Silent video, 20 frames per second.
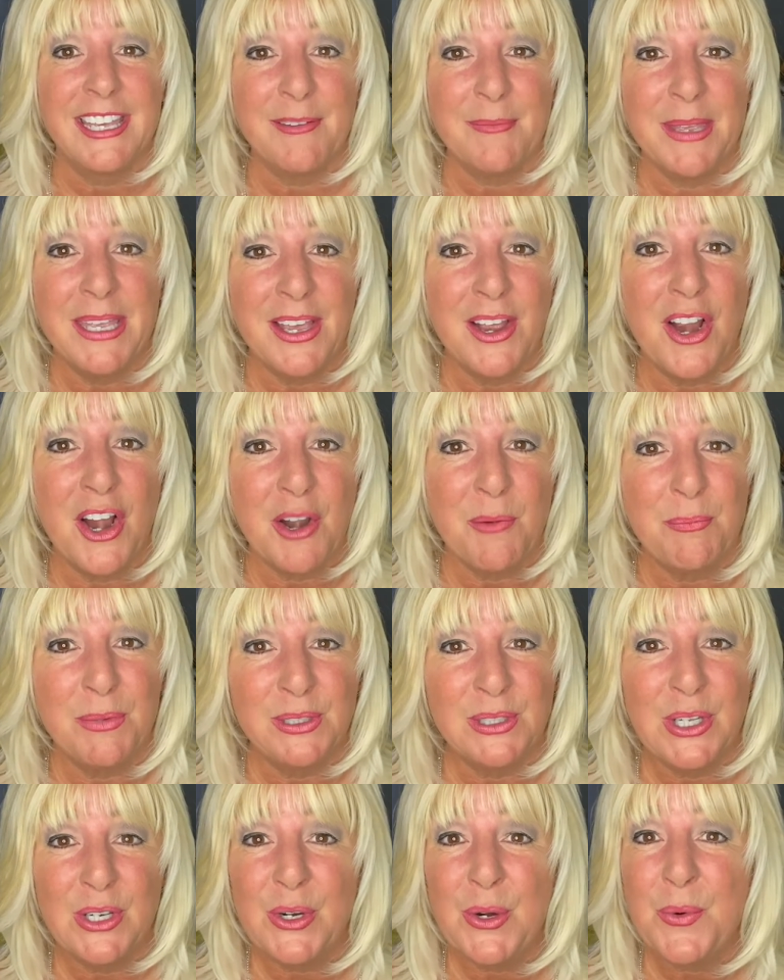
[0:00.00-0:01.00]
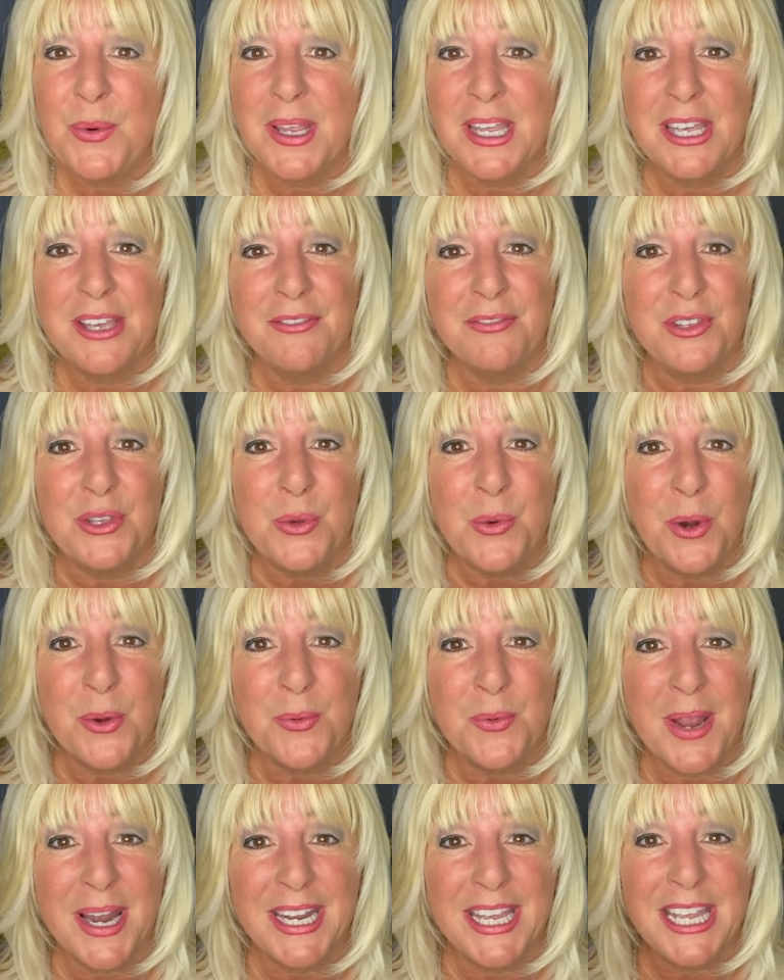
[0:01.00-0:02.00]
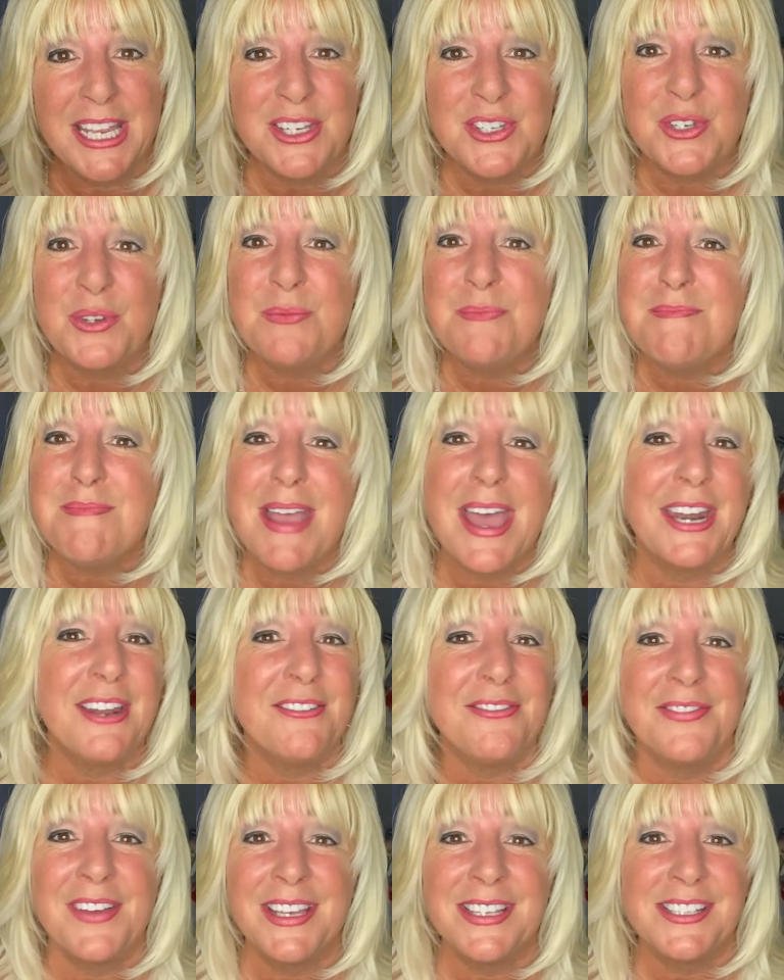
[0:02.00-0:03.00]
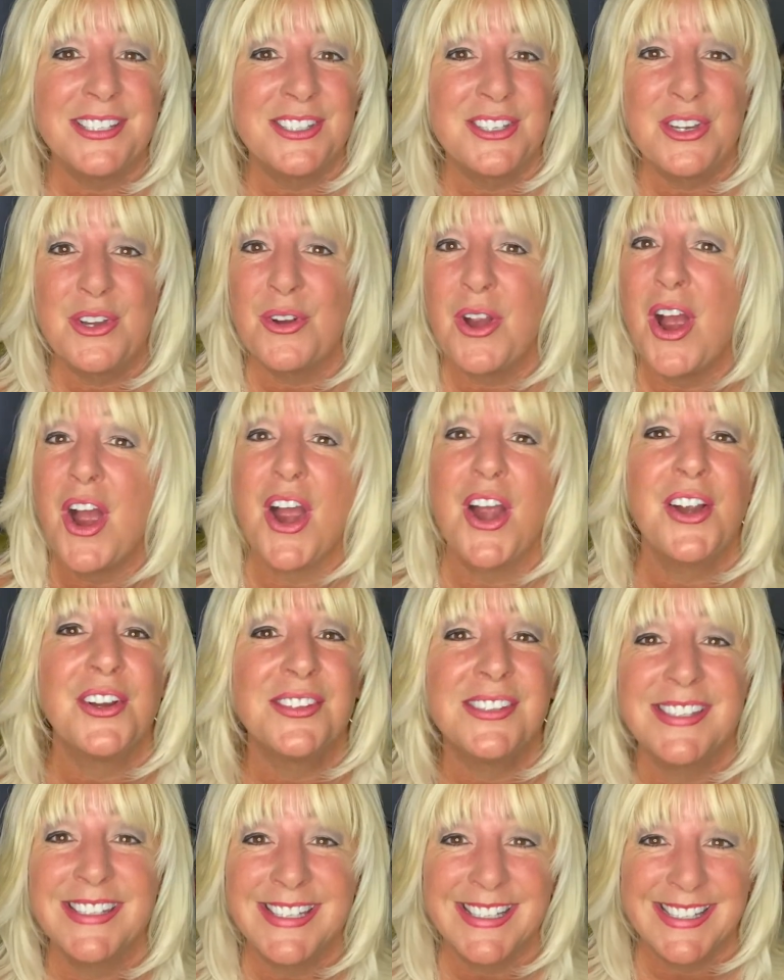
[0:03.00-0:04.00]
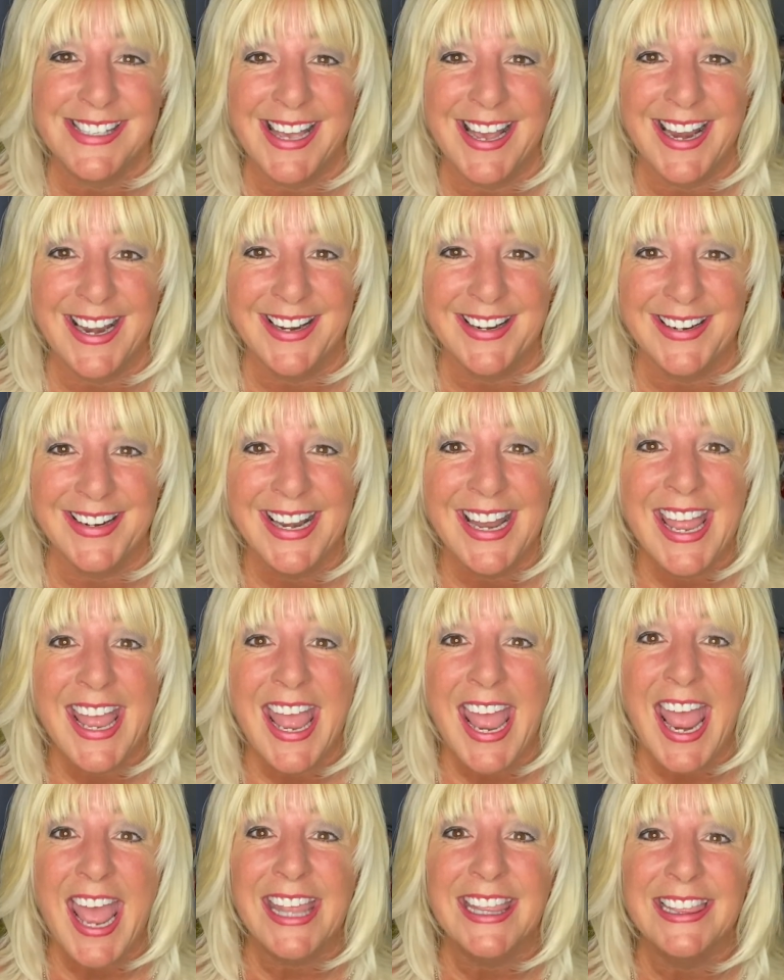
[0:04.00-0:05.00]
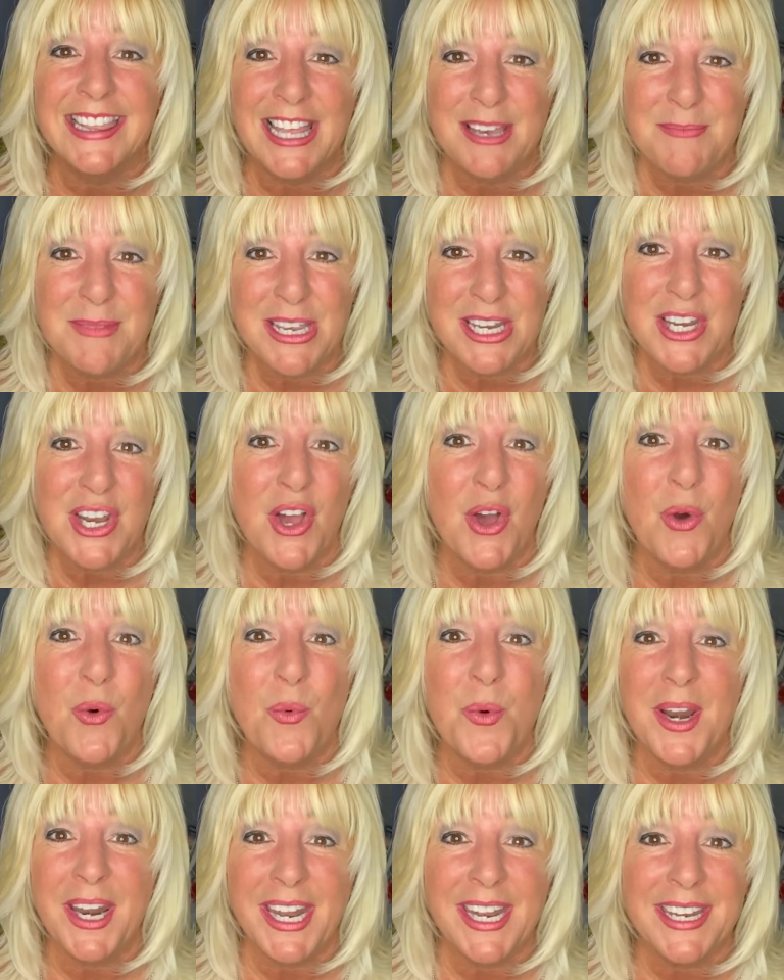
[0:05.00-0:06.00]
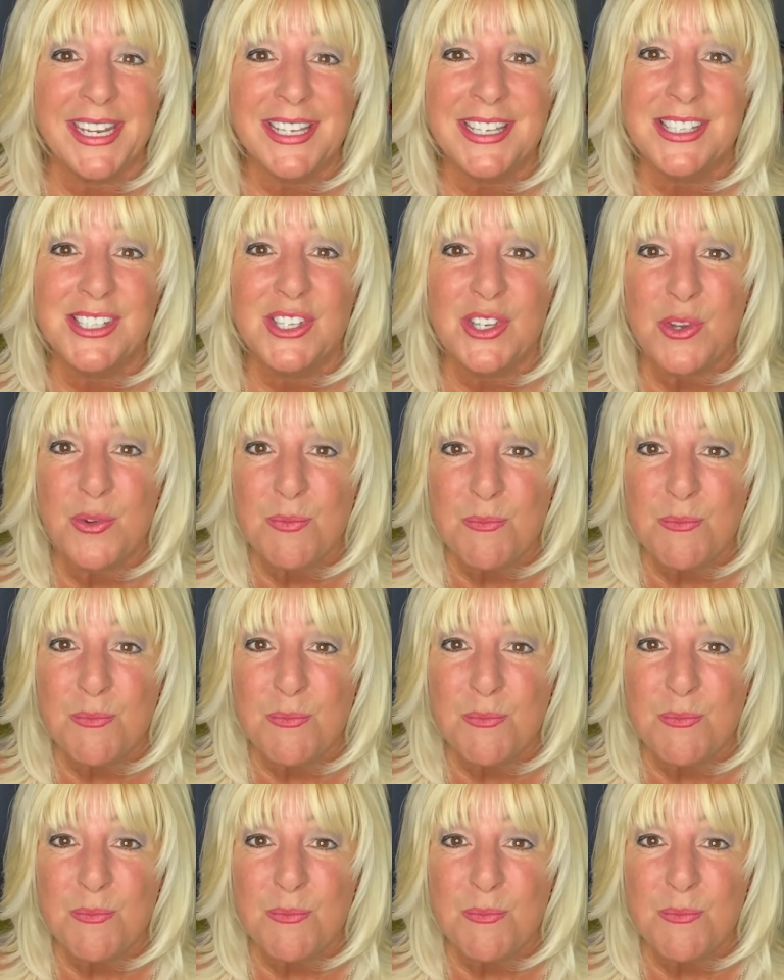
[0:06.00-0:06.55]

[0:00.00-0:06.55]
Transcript: Give me a heart below if you are ready to manifest your heart's desire, and let me know what it is you